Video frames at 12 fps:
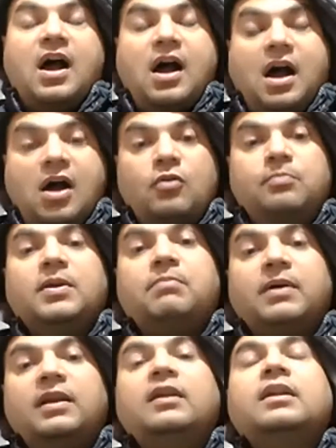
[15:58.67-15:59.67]
How
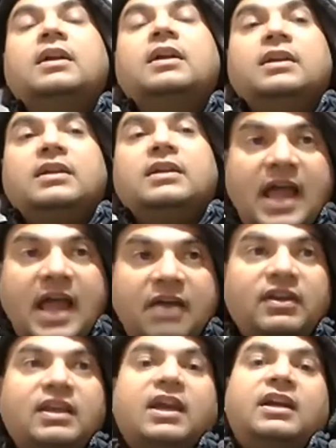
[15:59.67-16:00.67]
people
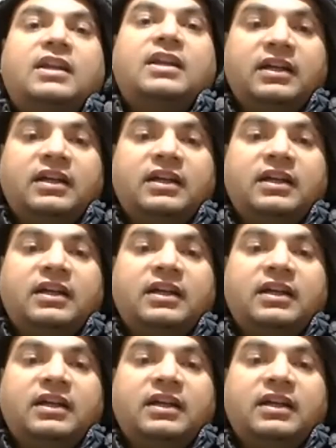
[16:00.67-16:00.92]
navigate in